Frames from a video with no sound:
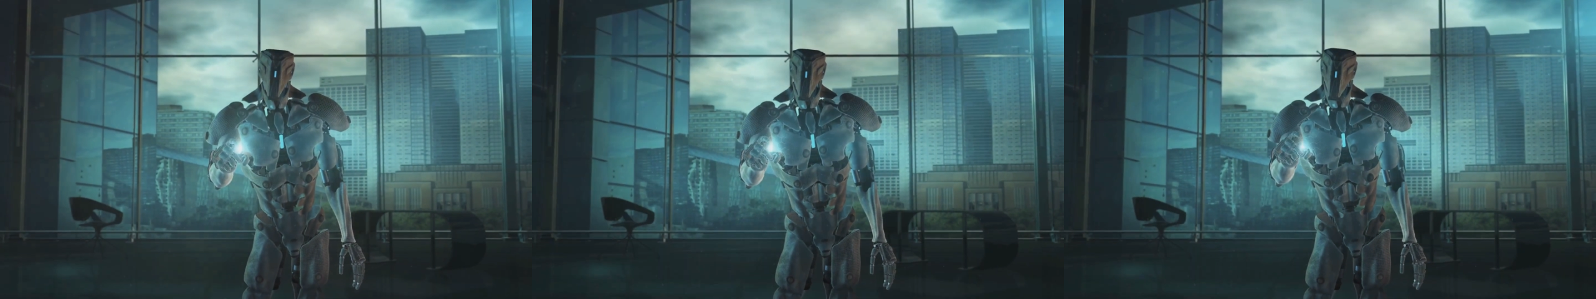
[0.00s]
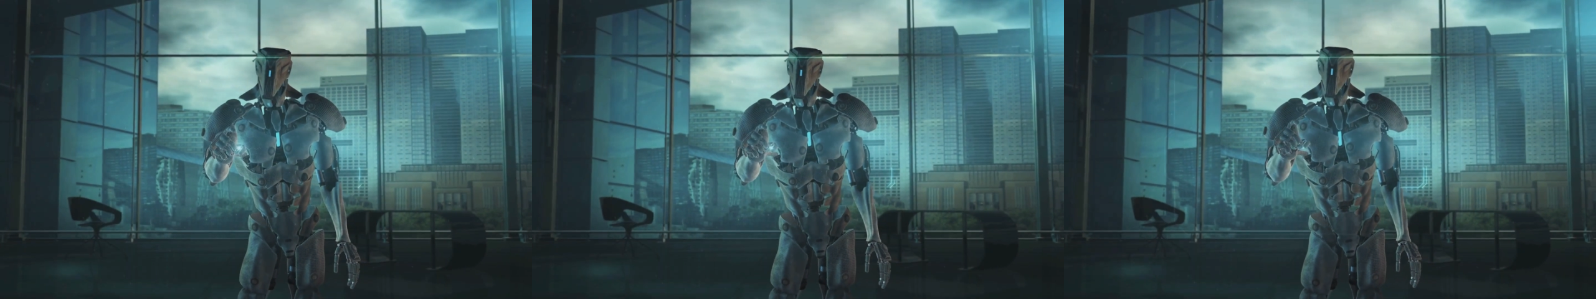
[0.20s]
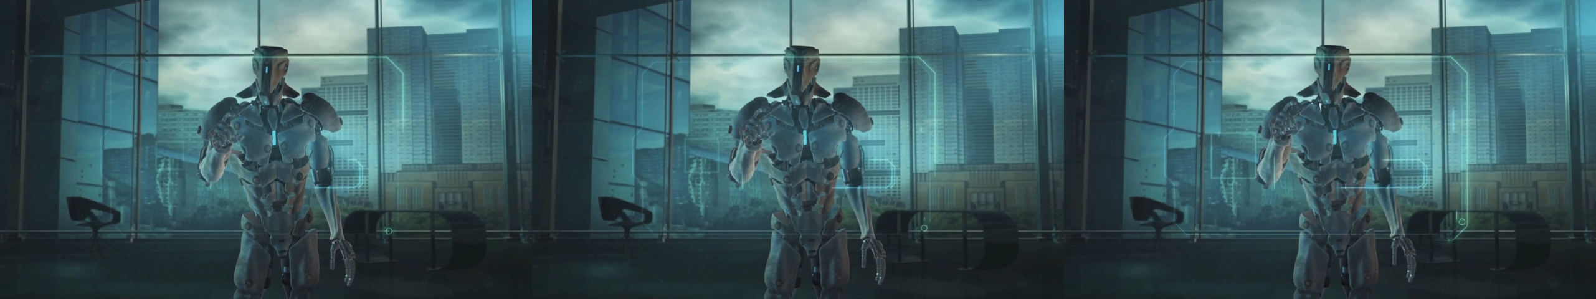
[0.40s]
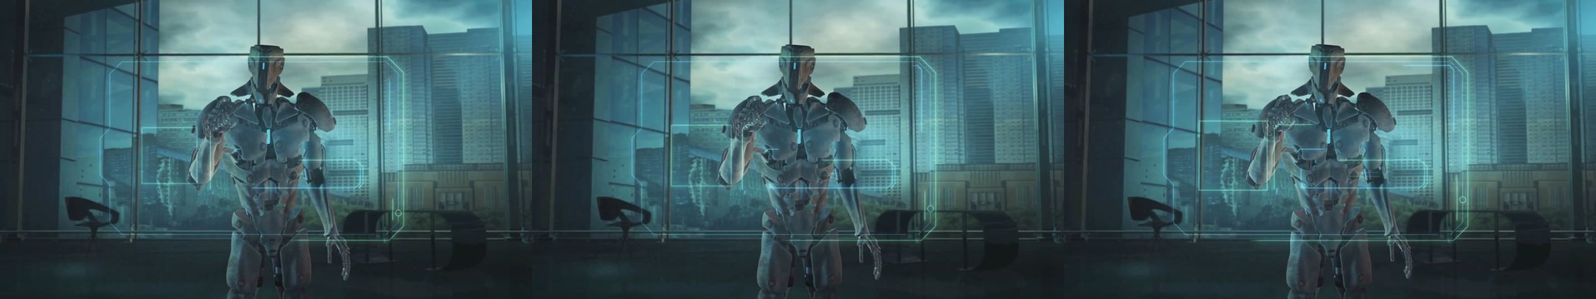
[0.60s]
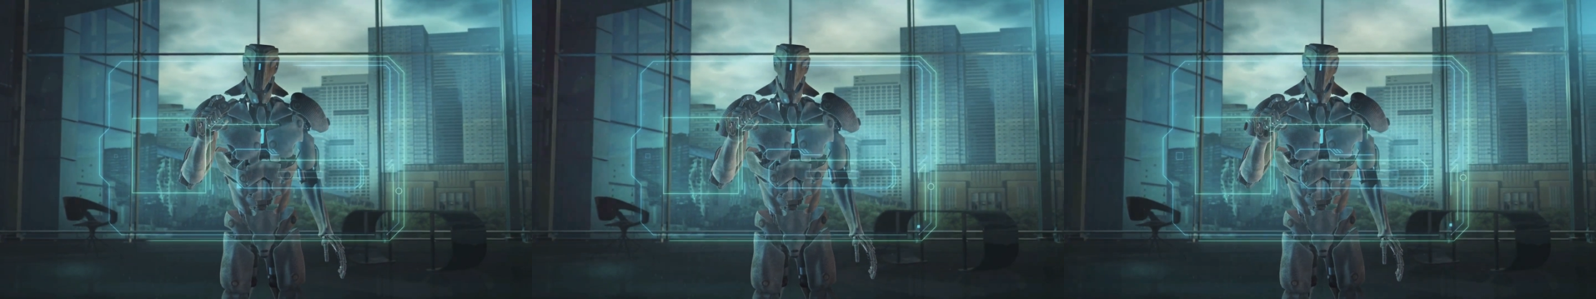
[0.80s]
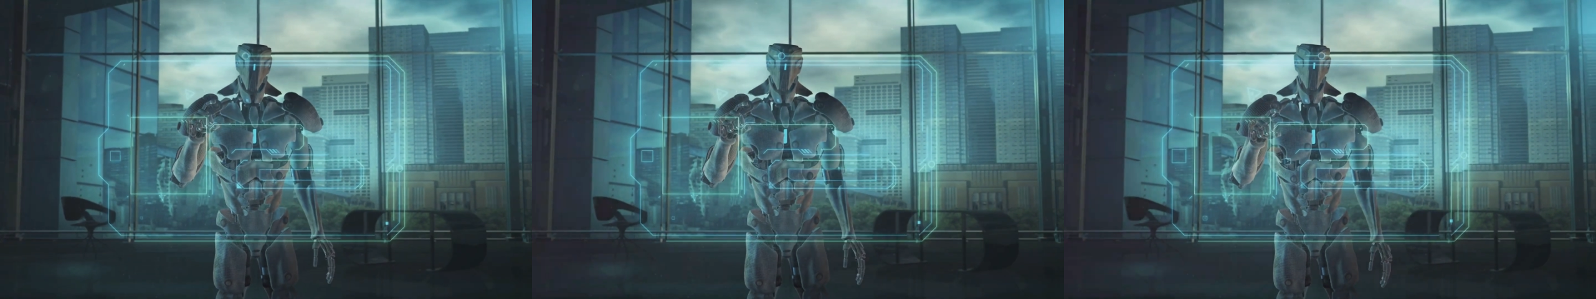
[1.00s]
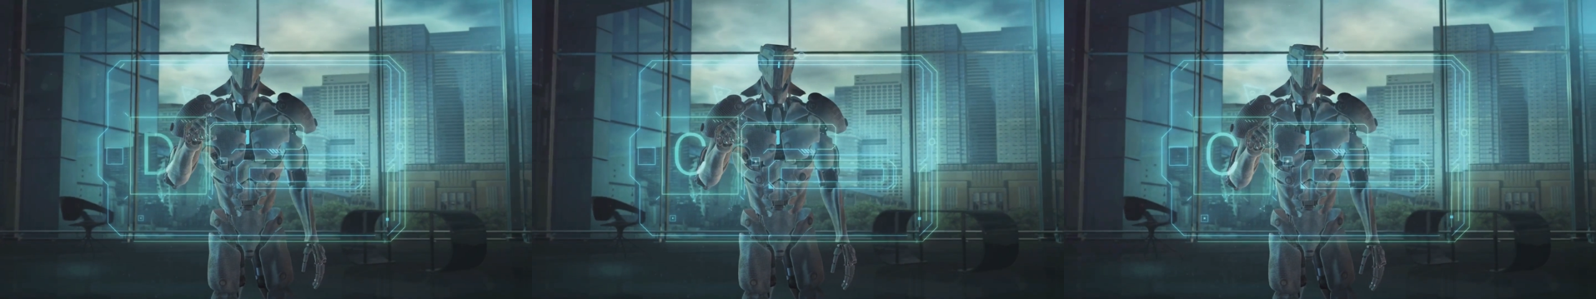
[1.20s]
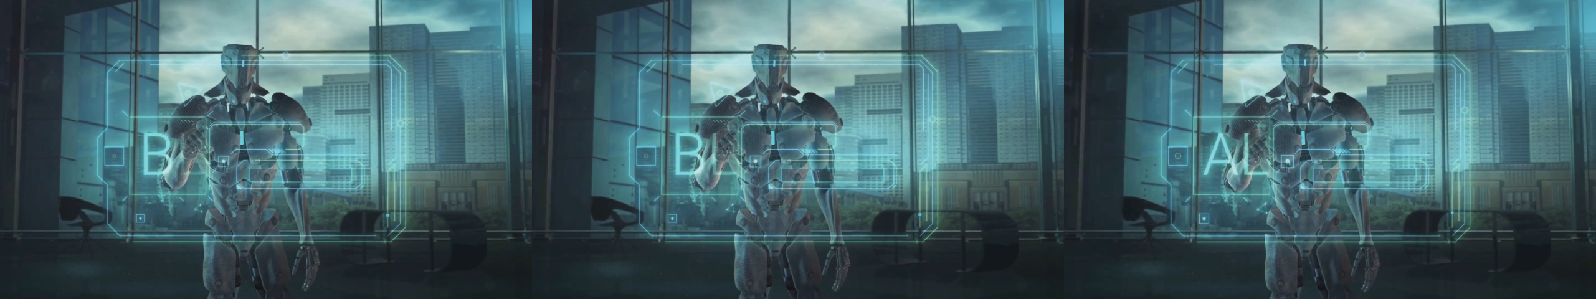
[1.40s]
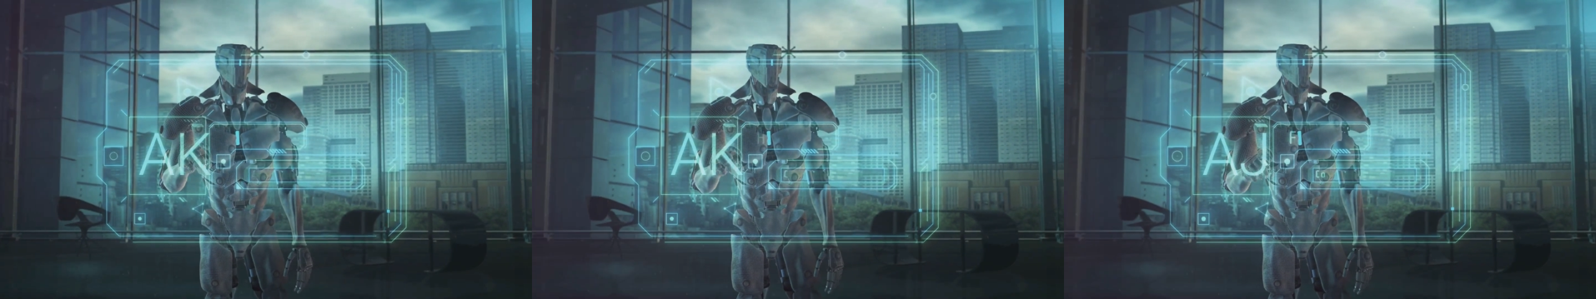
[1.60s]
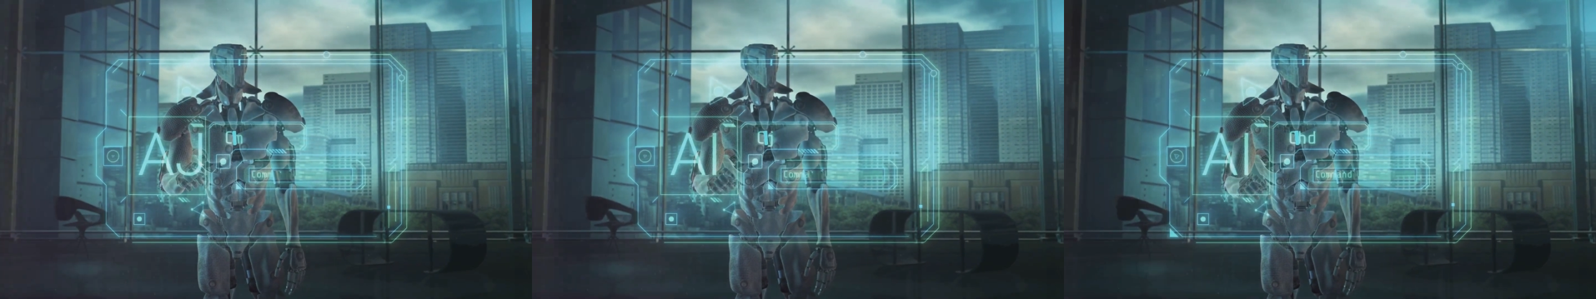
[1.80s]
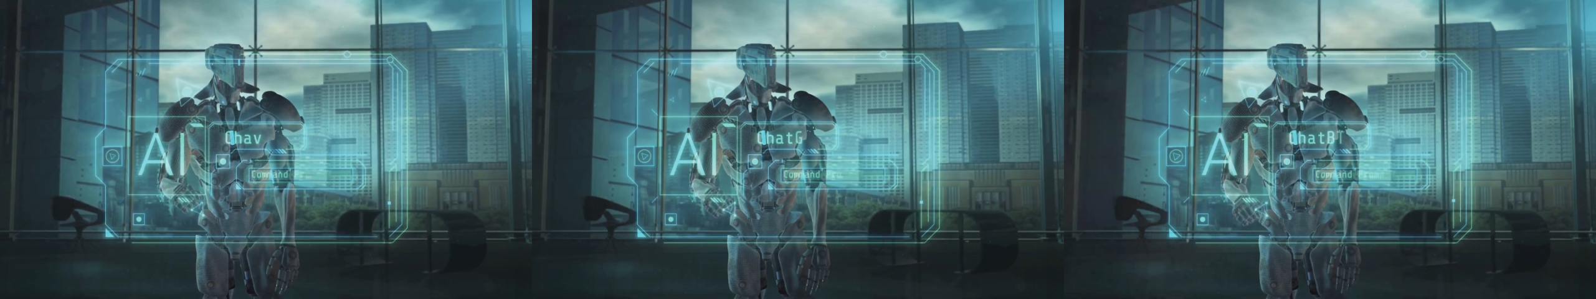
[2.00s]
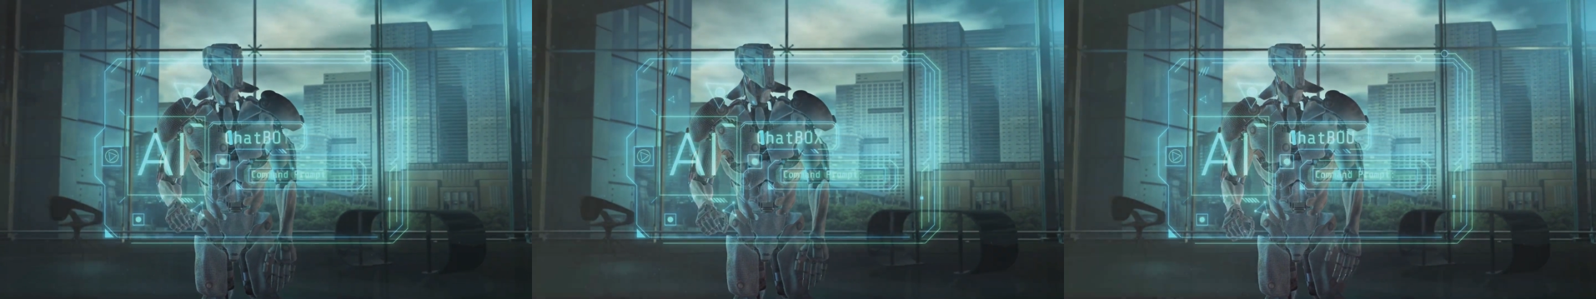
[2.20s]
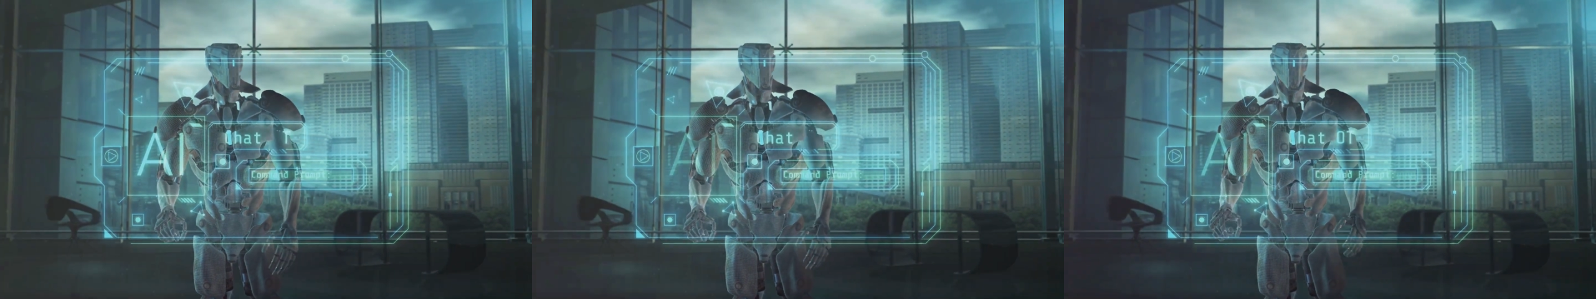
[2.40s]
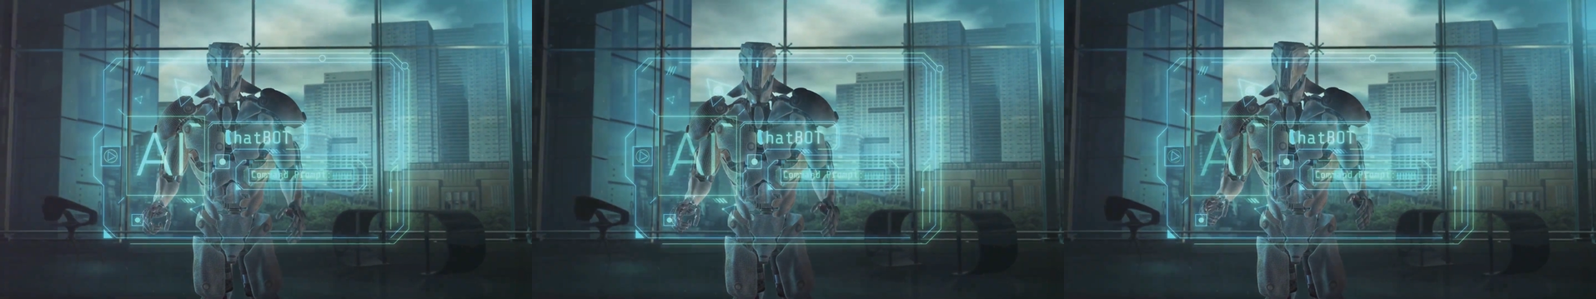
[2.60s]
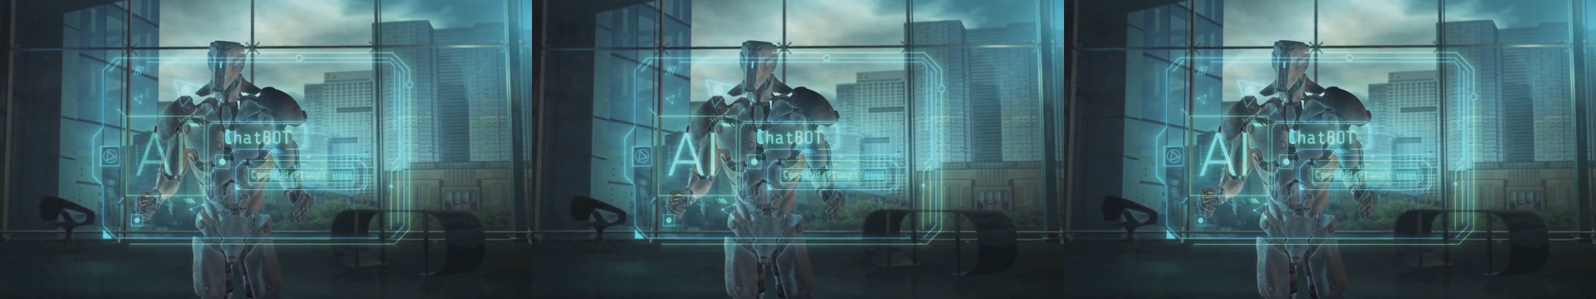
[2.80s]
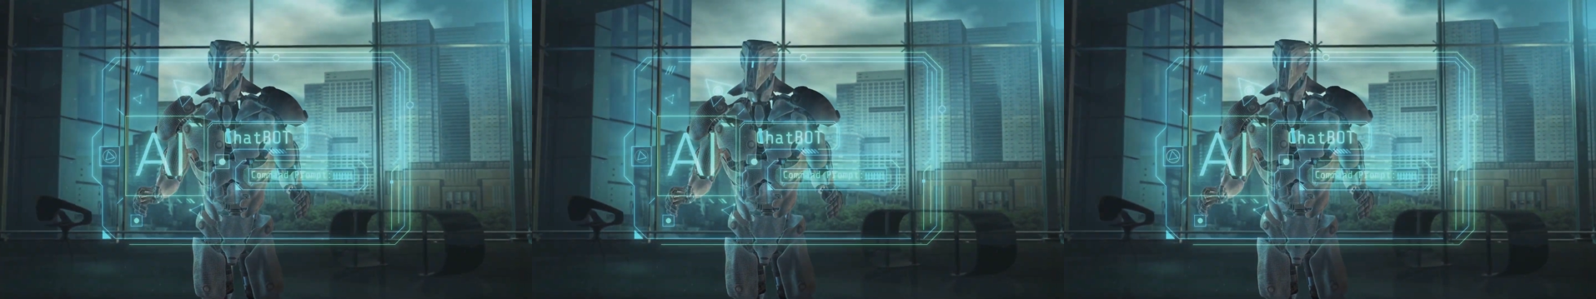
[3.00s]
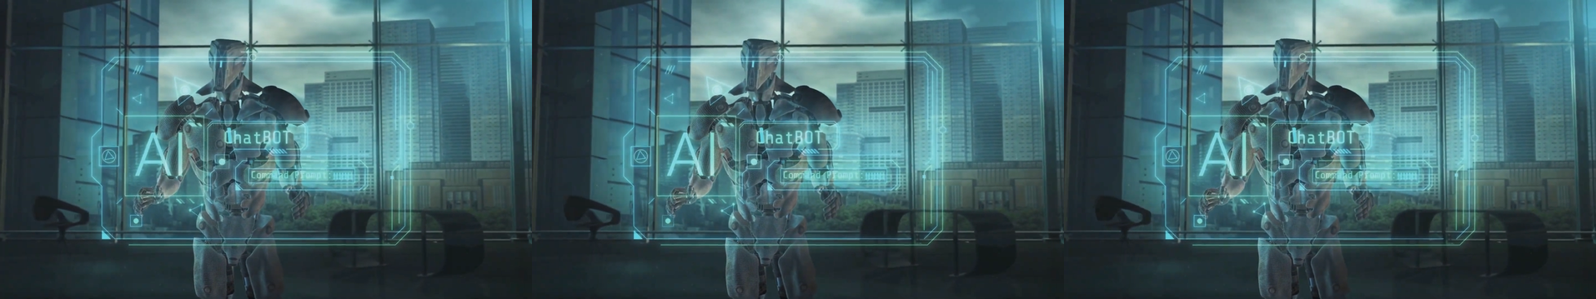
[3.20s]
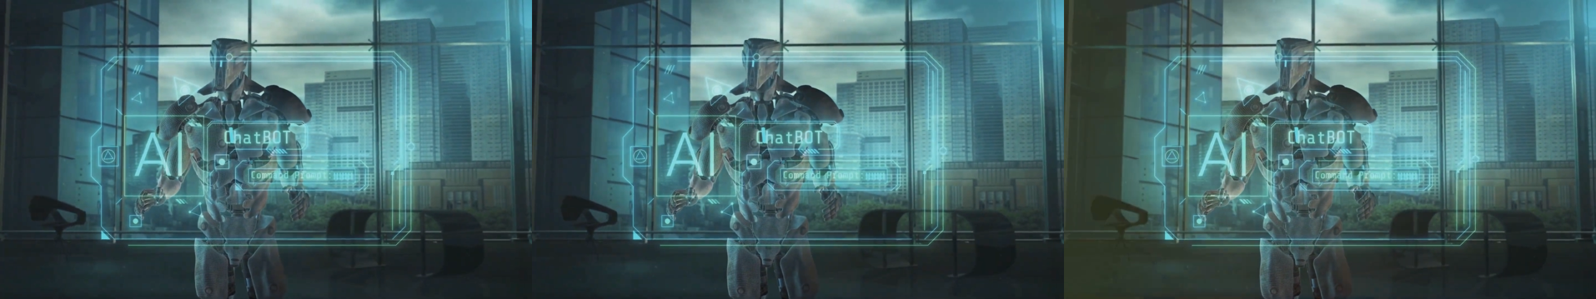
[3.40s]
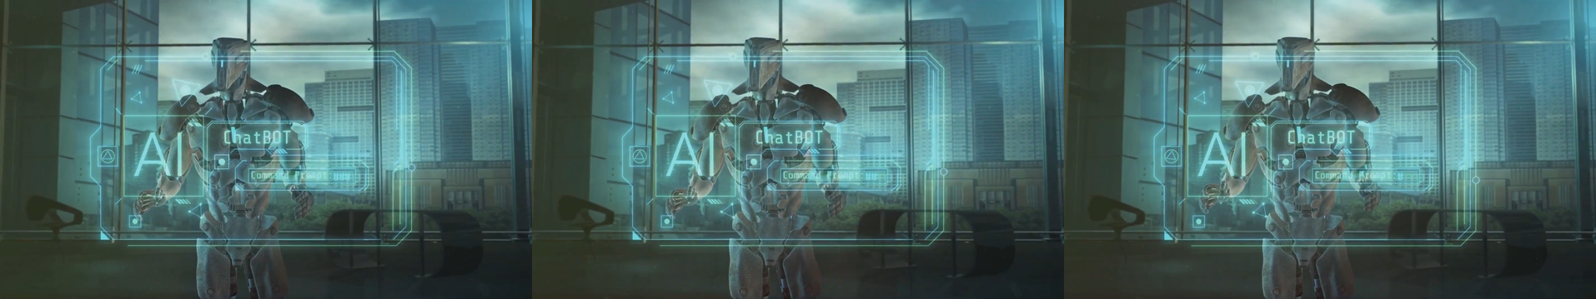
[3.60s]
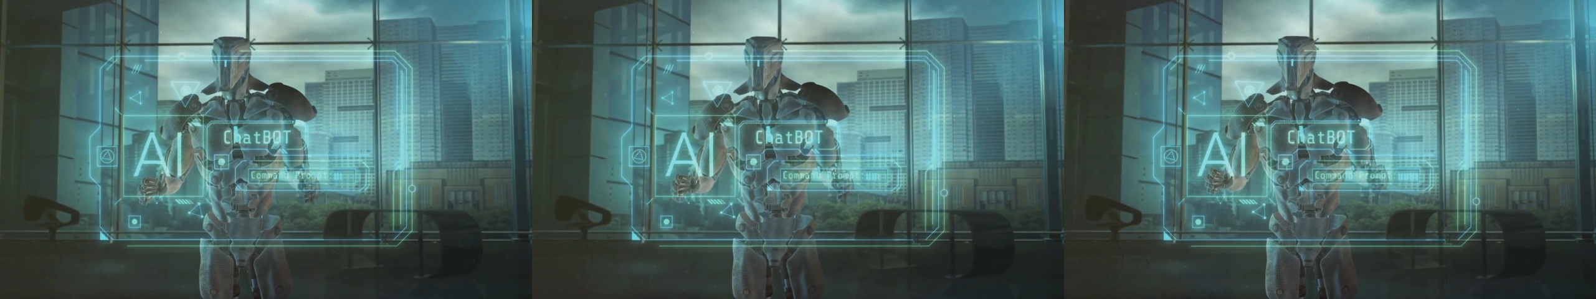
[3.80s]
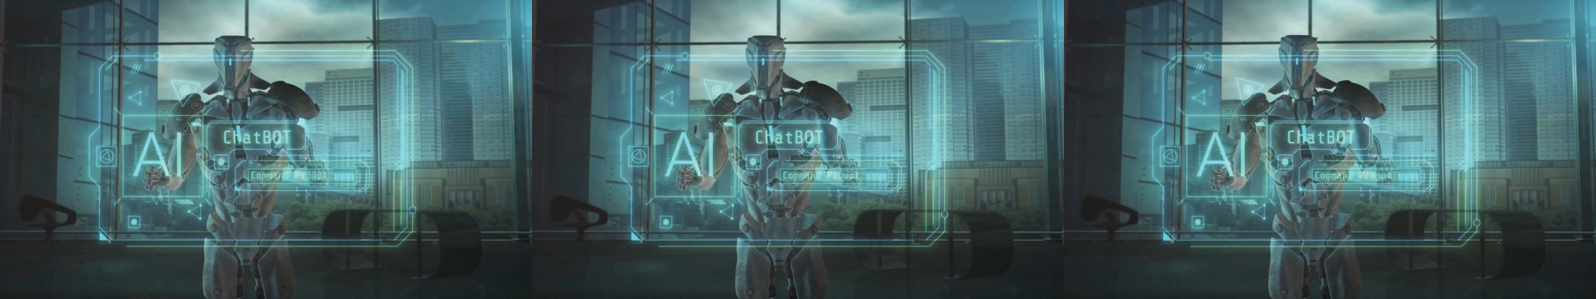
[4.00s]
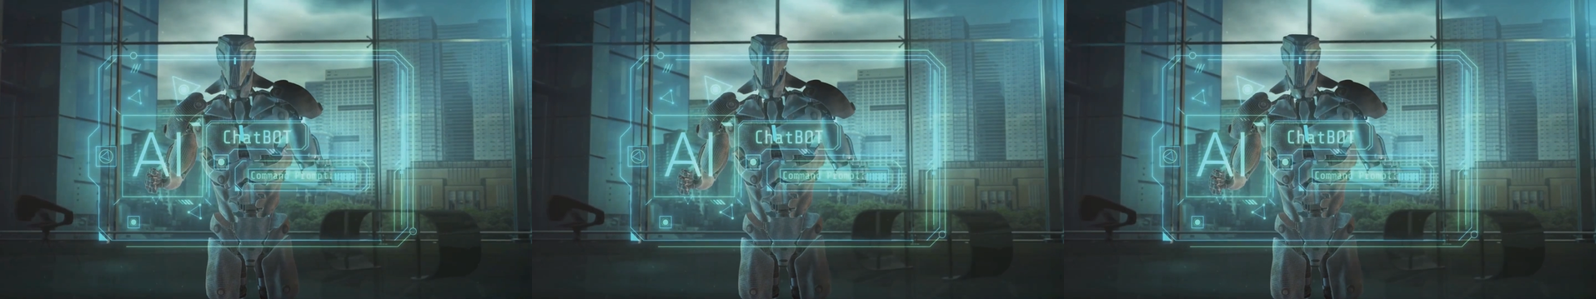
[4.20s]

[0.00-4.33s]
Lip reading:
(no speaker visible)